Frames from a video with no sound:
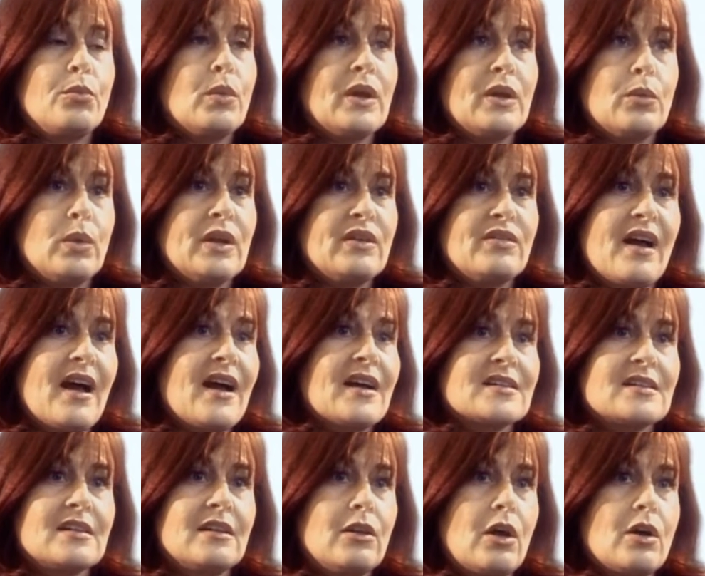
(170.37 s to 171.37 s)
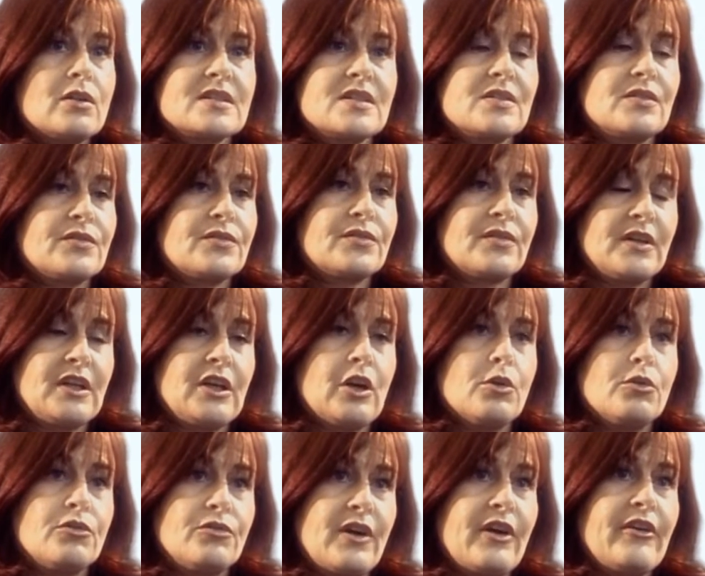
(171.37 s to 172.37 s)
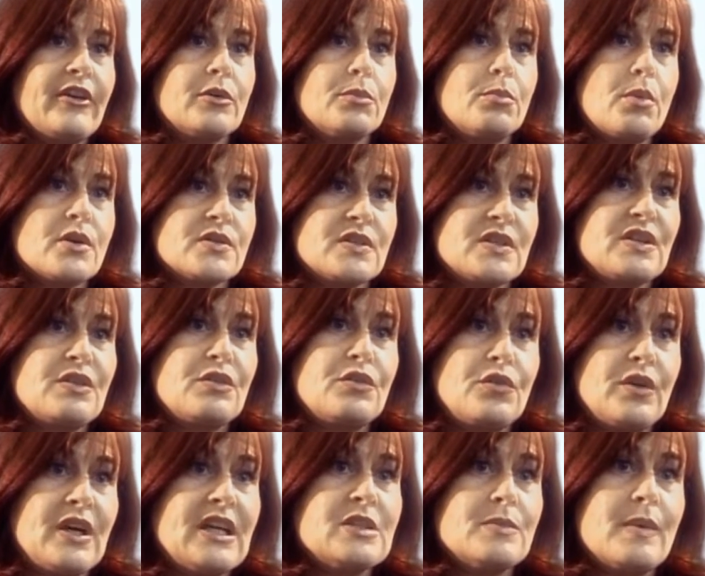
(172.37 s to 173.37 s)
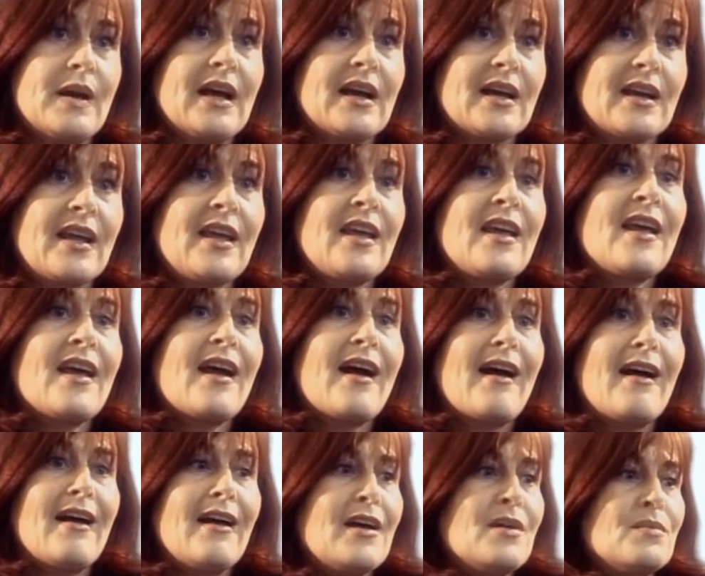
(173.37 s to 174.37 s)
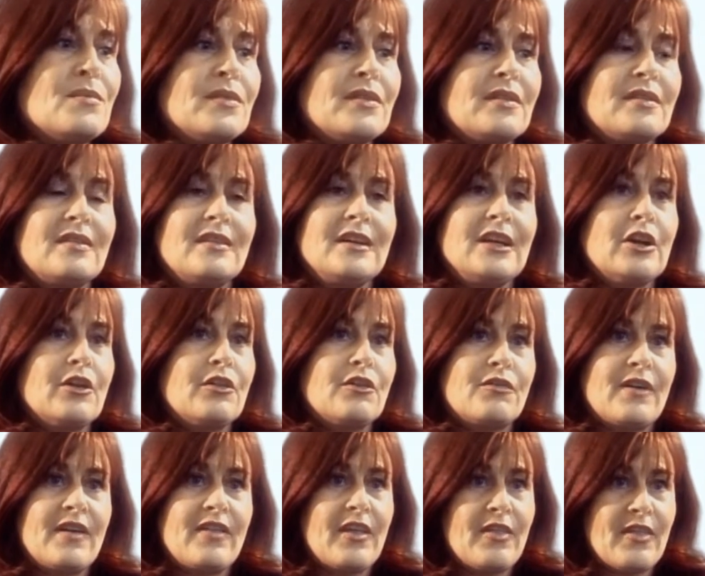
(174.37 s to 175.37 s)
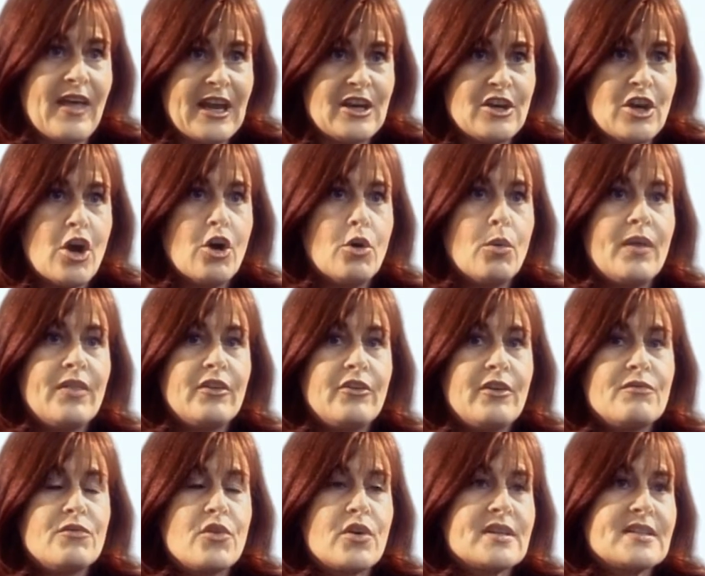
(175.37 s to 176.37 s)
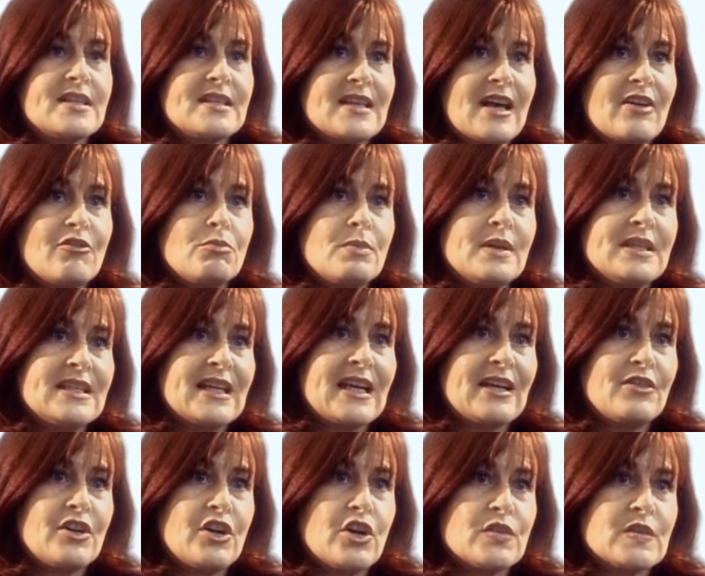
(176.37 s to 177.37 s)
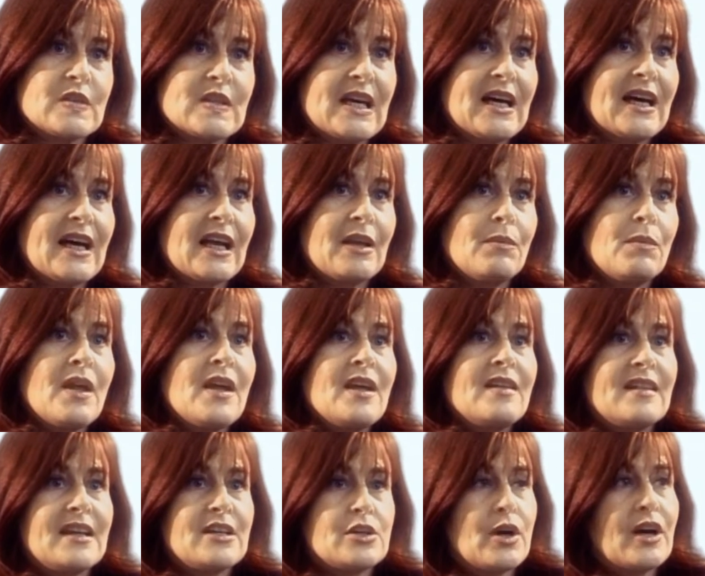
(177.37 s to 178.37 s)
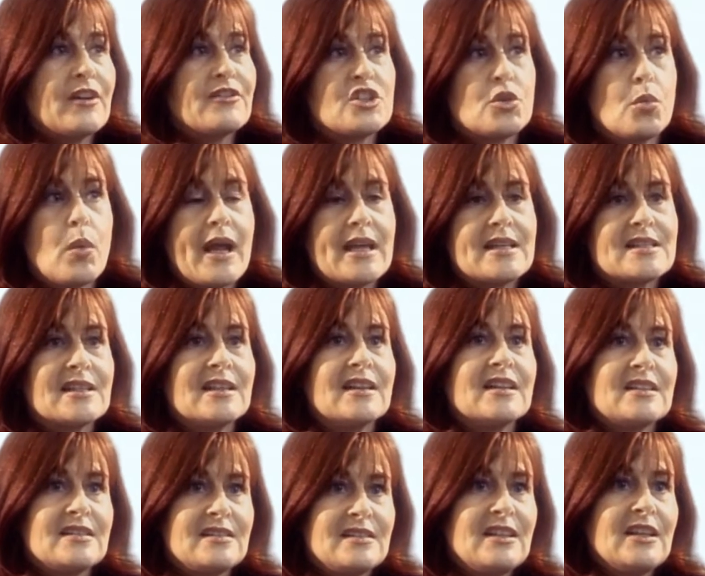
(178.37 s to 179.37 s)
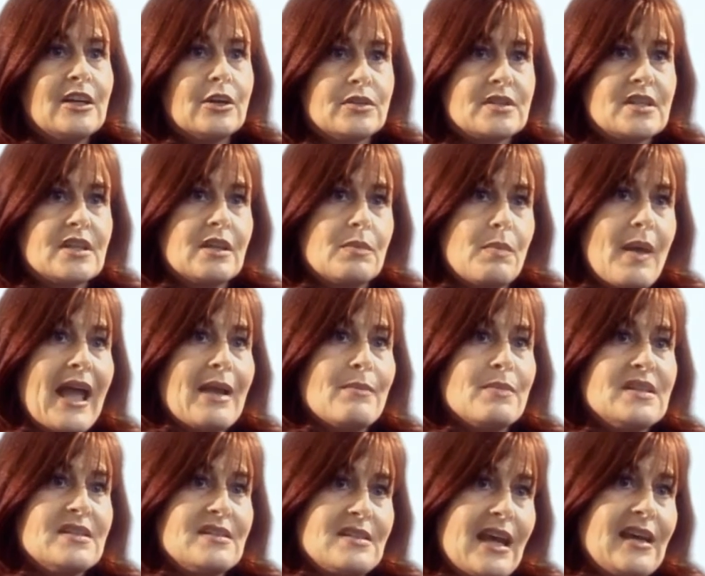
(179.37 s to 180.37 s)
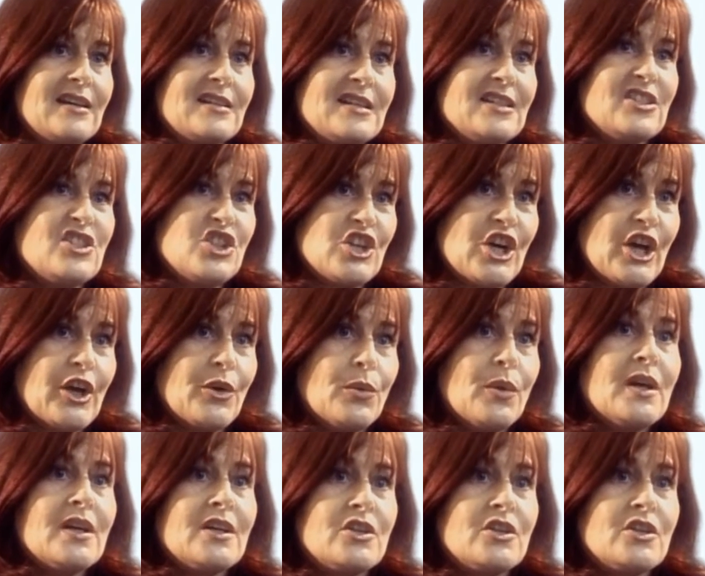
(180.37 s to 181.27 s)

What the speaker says: we've had lots of very good positive feedback. The fact that they know when their invoices haven't been delivered on time, they don't have to wait till the payment date is due